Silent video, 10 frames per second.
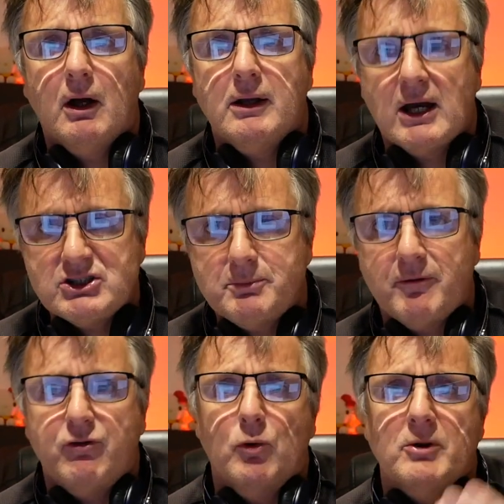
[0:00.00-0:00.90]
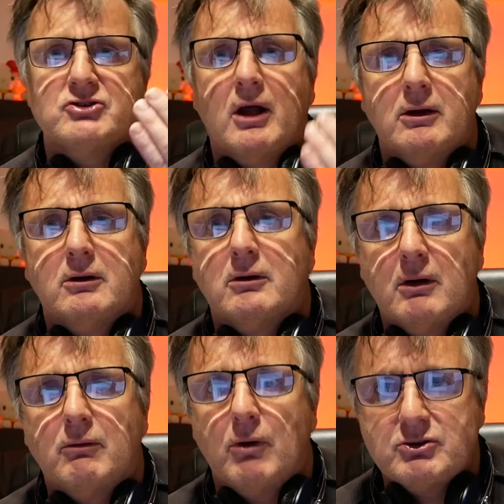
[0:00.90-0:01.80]
native performance and
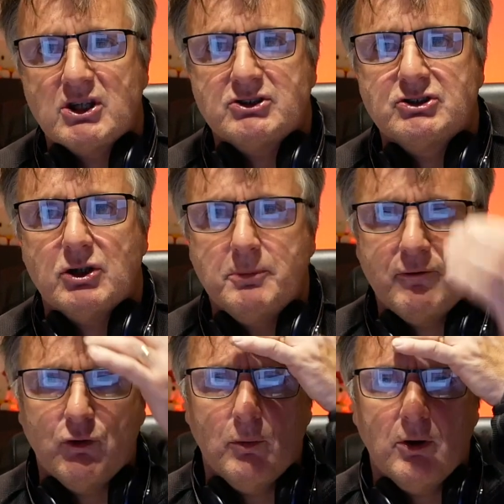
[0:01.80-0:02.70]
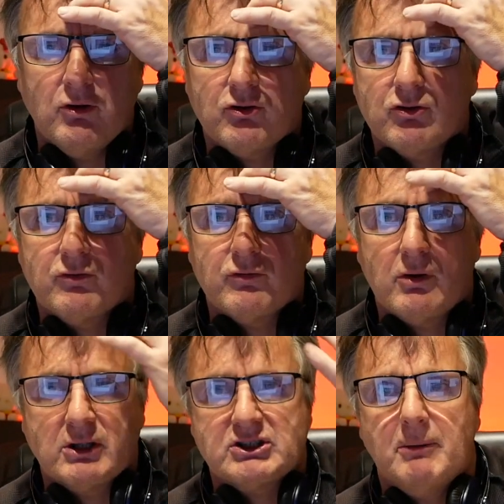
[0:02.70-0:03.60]
Rosetta 2 performance,
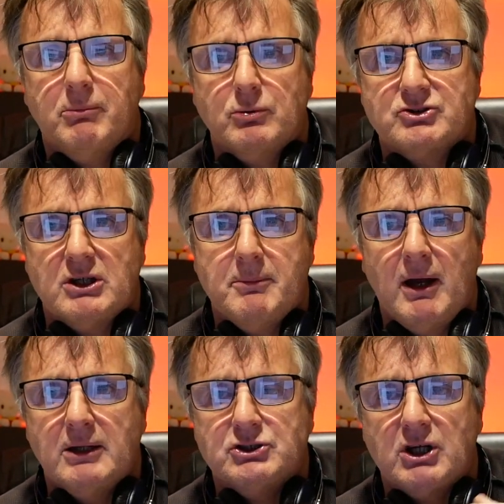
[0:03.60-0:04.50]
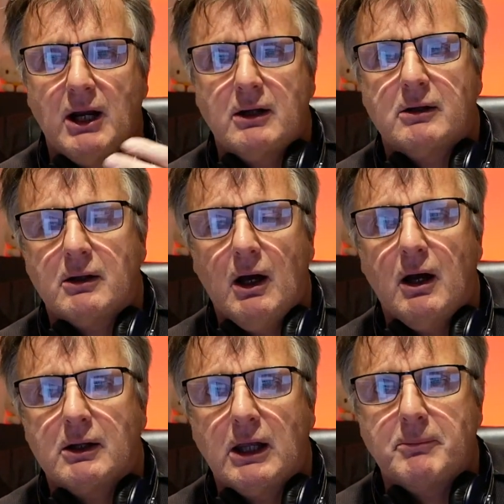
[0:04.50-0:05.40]
for example, Cinebench and
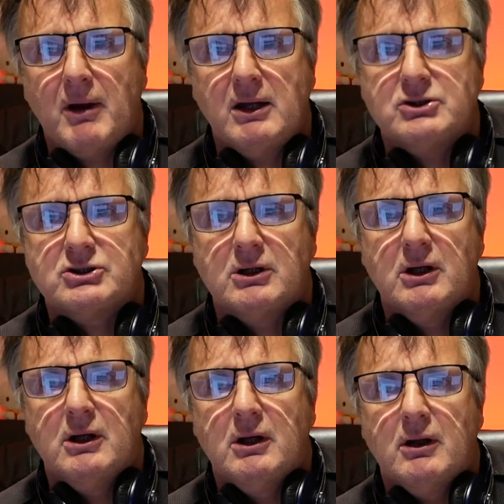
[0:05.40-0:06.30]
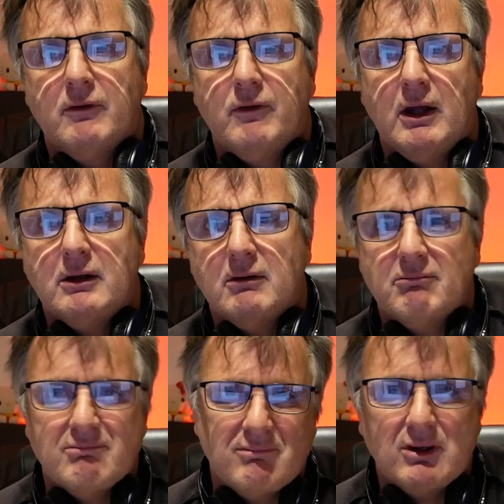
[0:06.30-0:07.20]
Geekbench,
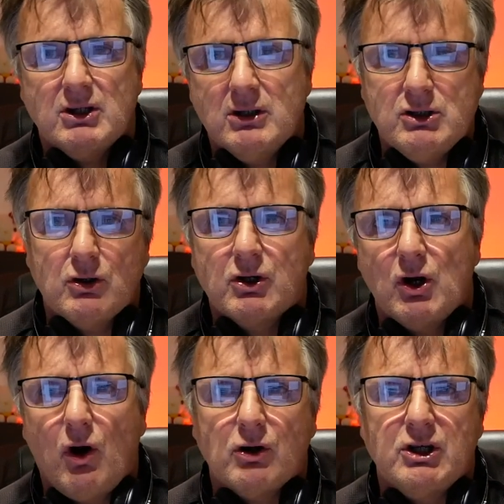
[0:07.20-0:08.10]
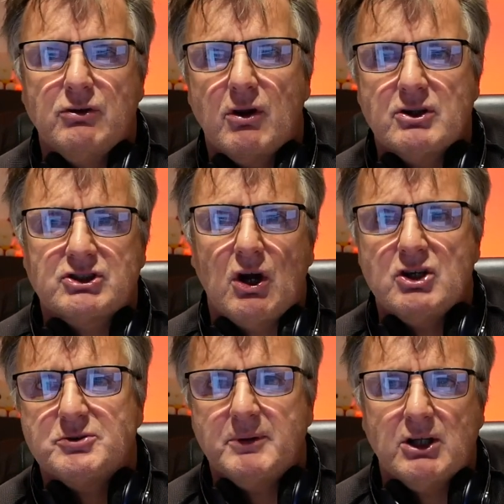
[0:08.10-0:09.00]
then you could argue that there's
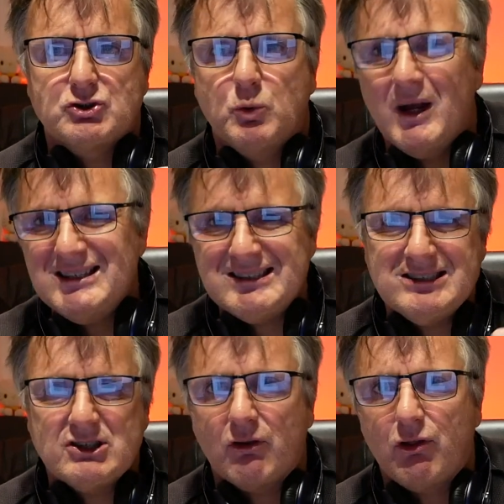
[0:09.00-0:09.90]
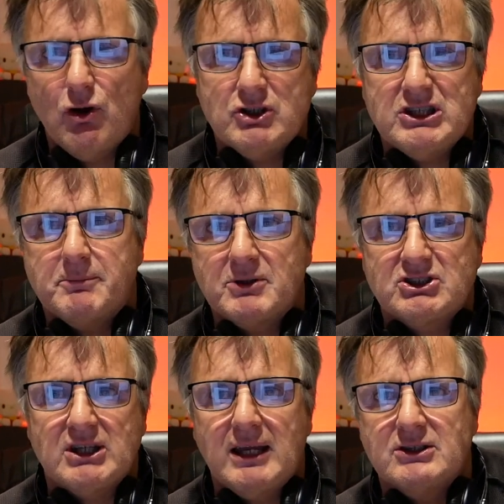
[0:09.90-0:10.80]
going to be a 20 to
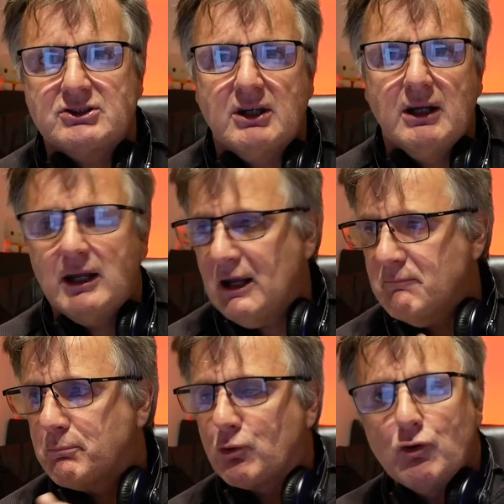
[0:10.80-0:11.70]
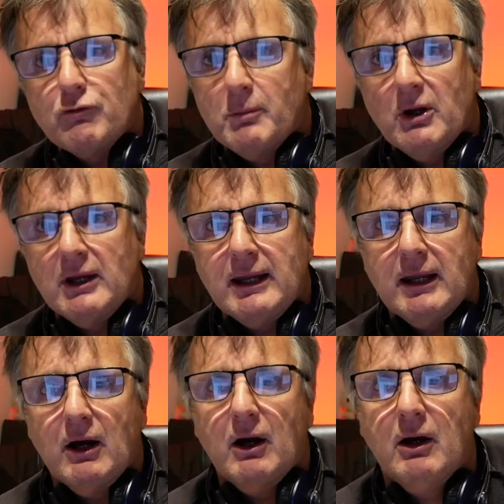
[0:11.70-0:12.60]
30% improvement
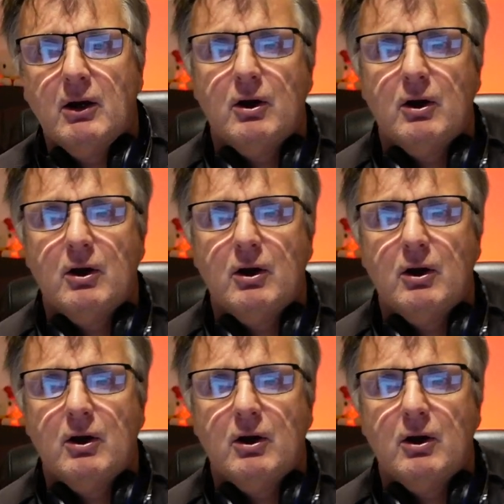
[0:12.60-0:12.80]
here